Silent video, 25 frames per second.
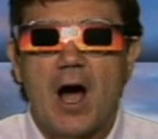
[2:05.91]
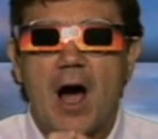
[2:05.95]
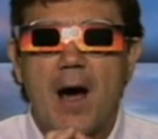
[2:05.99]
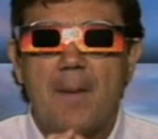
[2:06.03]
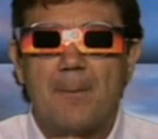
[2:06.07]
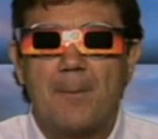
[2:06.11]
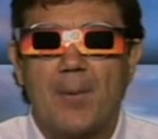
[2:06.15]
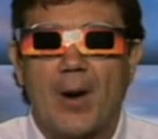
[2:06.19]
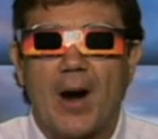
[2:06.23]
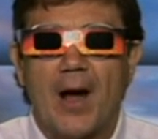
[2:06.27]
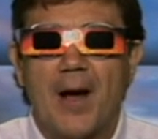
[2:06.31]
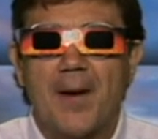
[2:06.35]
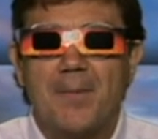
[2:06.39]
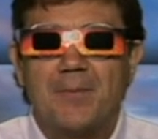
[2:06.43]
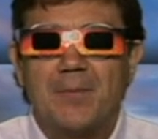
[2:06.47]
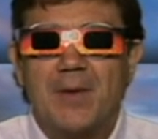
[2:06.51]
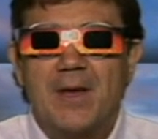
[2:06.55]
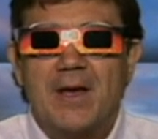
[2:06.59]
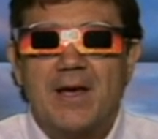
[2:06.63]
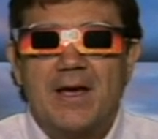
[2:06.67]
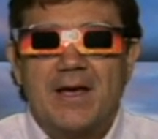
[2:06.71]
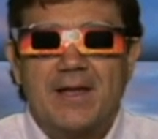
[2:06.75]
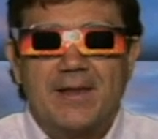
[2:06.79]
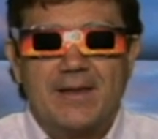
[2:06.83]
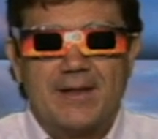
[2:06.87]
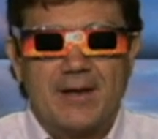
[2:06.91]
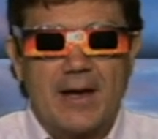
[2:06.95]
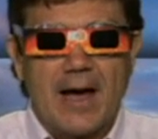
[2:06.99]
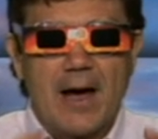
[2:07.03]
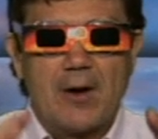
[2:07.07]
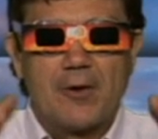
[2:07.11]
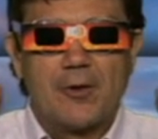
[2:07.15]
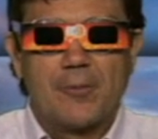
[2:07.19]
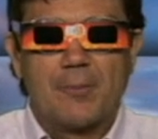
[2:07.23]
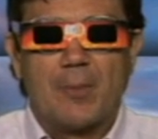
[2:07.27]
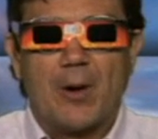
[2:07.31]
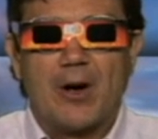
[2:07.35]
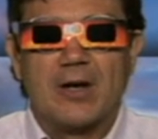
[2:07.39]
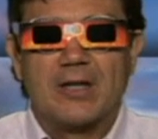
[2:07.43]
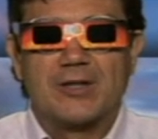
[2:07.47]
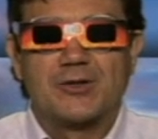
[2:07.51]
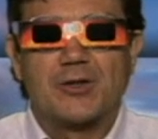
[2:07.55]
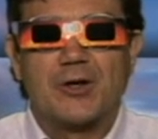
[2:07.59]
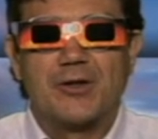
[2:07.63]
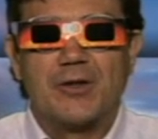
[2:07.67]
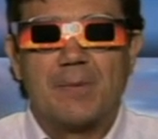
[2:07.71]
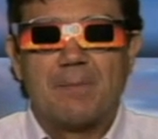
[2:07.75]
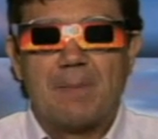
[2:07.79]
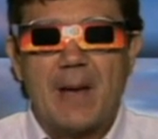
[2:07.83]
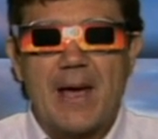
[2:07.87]
umbra the outer part is
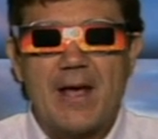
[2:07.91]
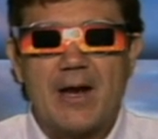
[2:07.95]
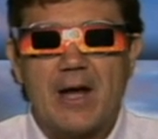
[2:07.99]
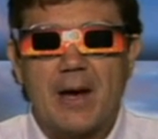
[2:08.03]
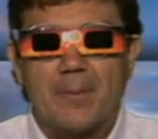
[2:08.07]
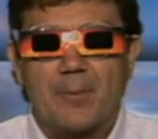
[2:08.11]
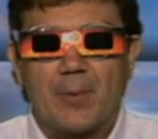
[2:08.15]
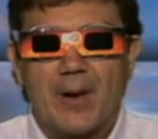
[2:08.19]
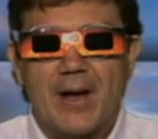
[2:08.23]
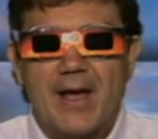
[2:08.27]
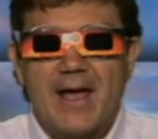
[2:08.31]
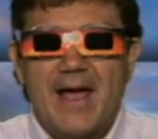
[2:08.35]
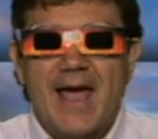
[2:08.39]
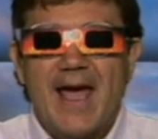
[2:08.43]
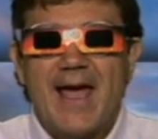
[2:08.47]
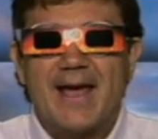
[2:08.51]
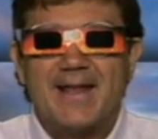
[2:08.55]
called the penumbra,